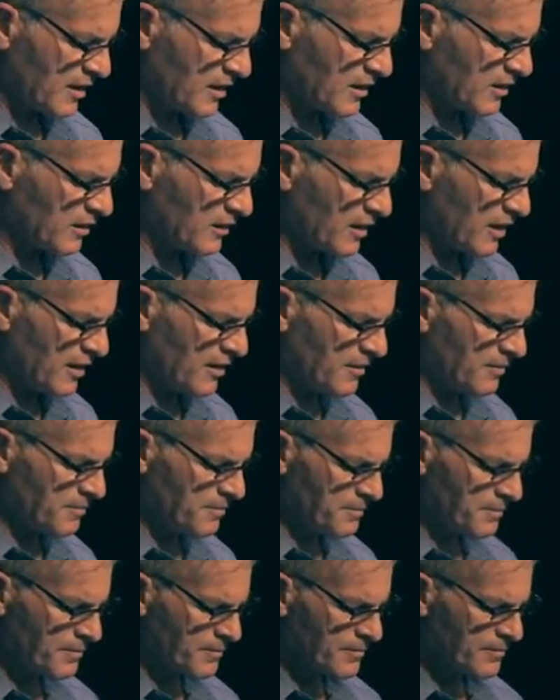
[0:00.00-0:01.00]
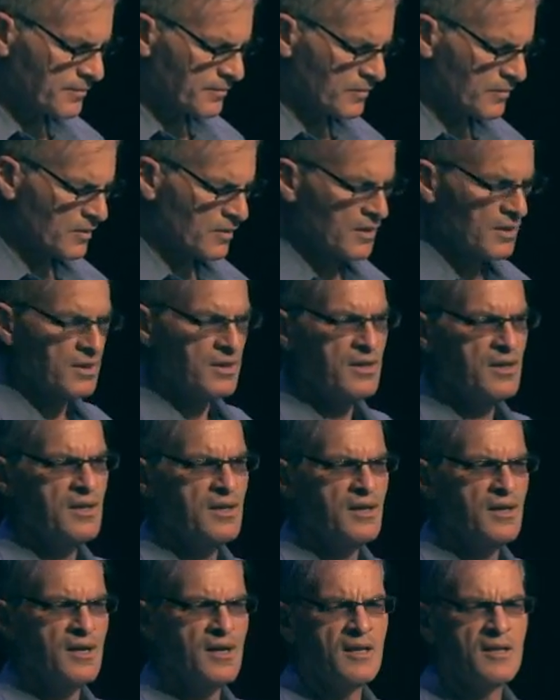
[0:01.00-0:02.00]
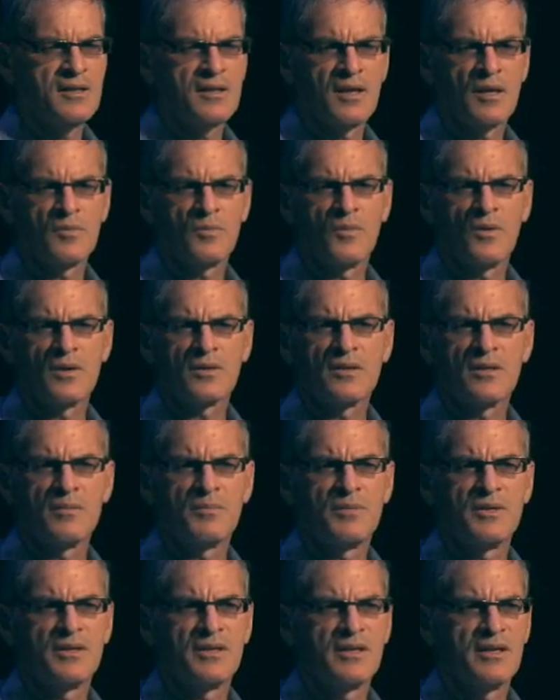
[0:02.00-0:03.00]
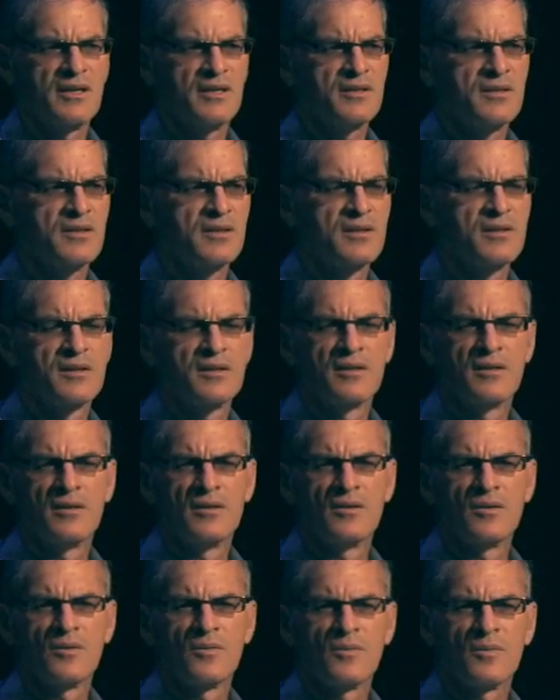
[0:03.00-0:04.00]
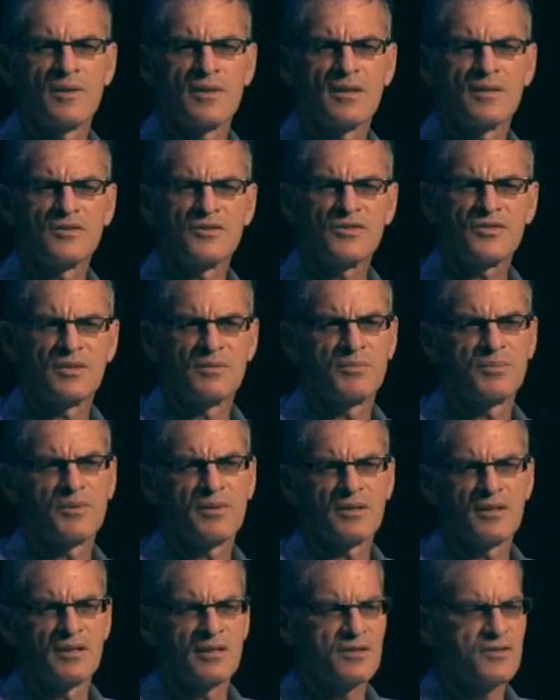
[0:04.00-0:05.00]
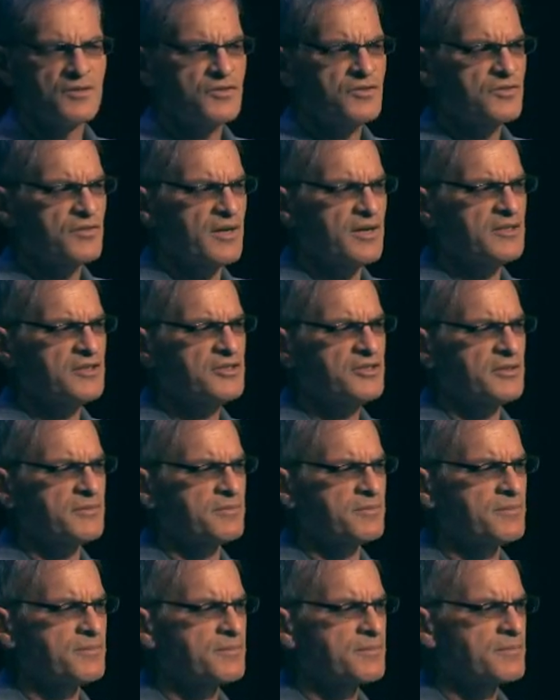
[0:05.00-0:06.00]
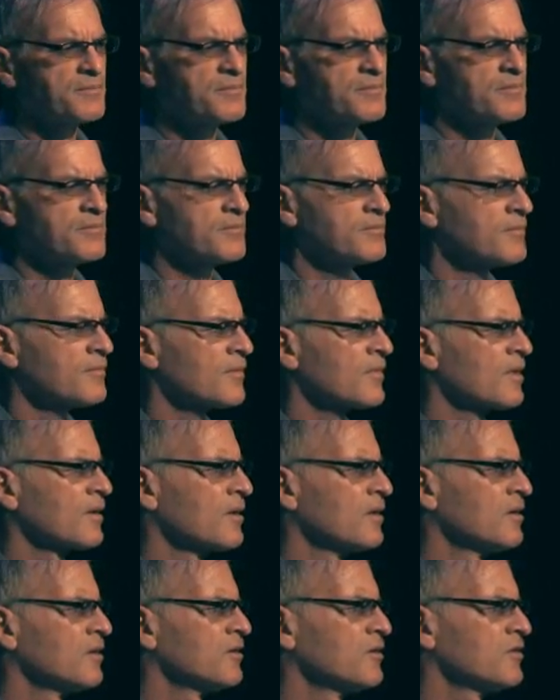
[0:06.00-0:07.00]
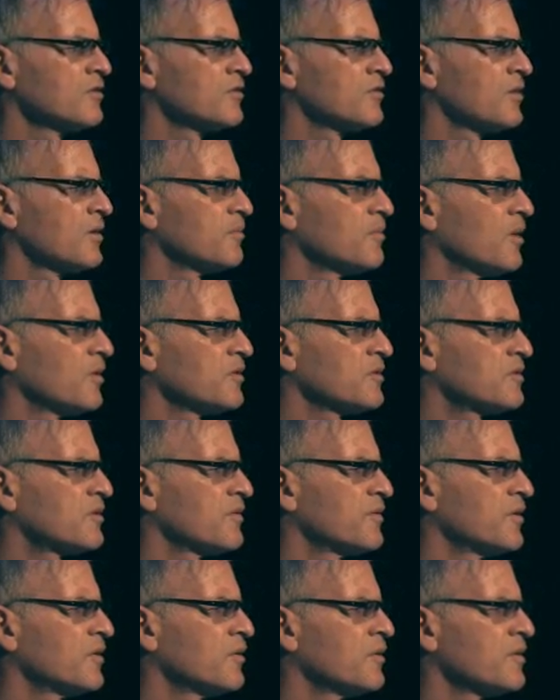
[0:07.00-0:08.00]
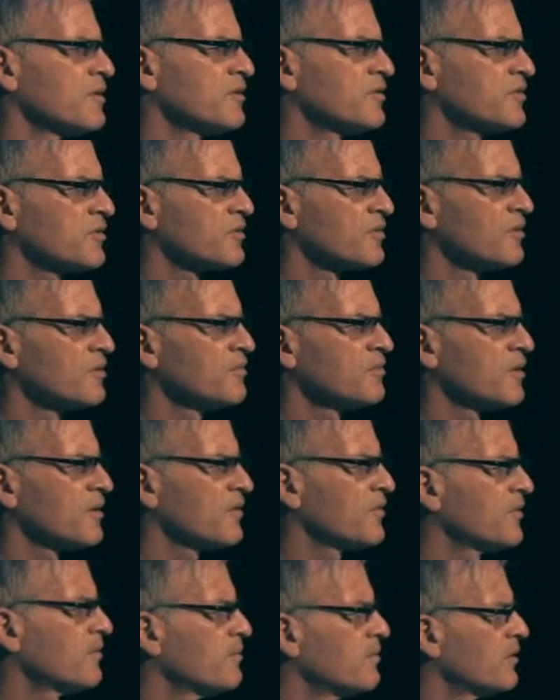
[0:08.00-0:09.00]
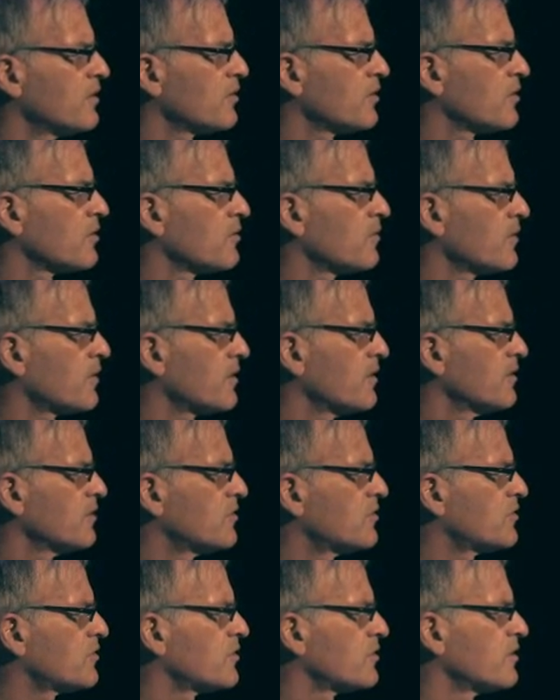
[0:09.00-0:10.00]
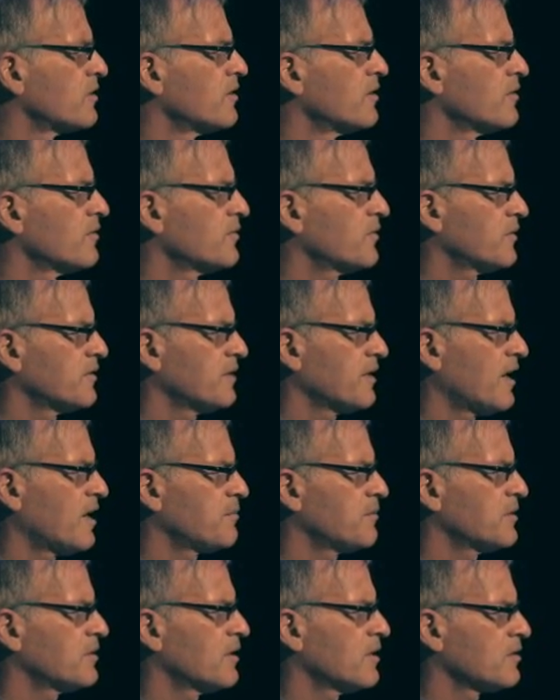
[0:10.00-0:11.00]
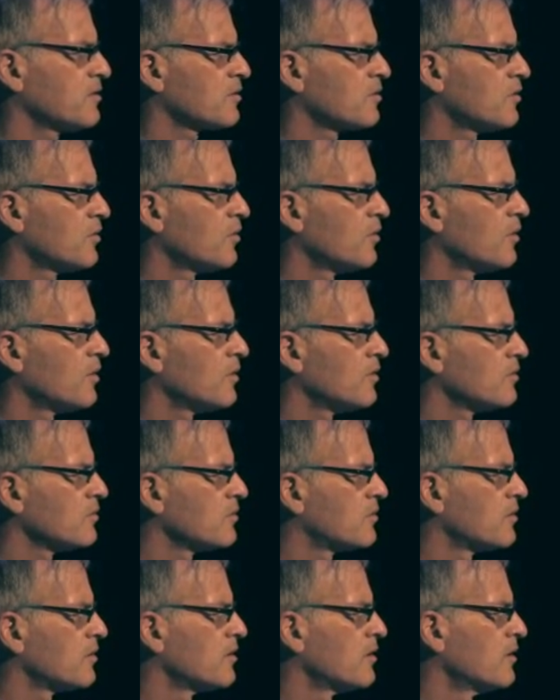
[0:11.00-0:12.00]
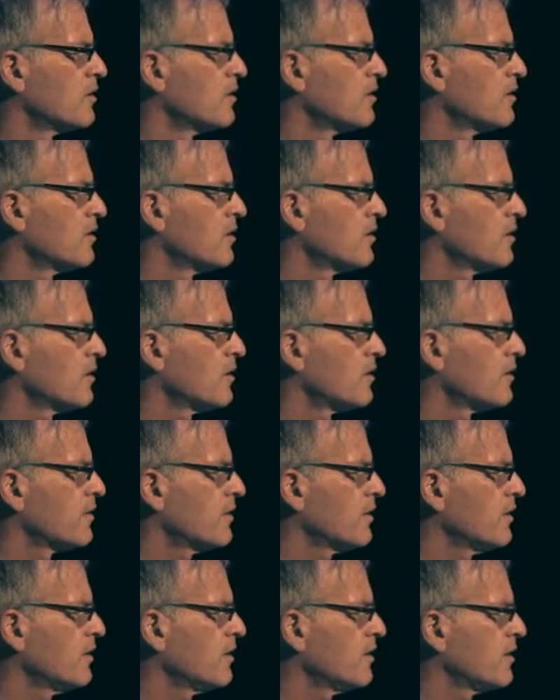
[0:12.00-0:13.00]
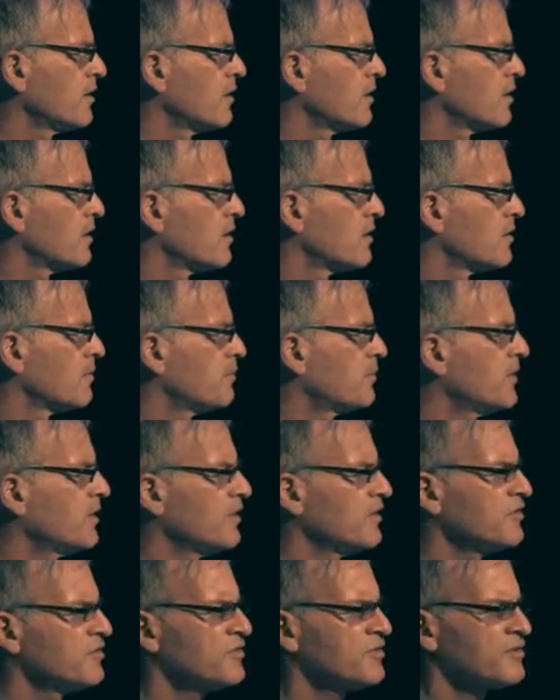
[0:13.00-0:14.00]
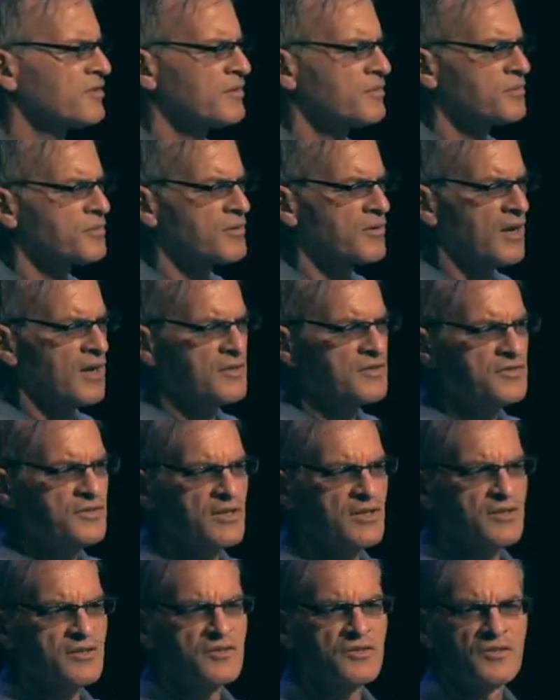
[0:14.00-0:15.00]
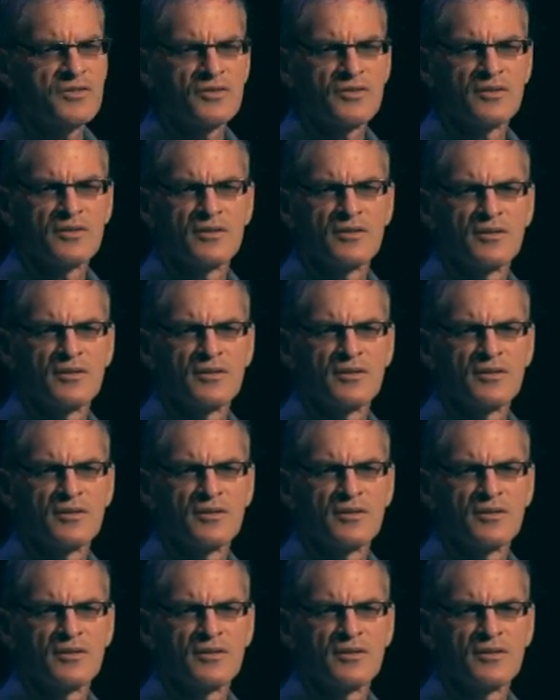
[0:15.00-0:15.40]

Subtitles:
claim, and I want to begin with a simple illustration. So most of you in this room are familiar with this phenomenon called the peace process,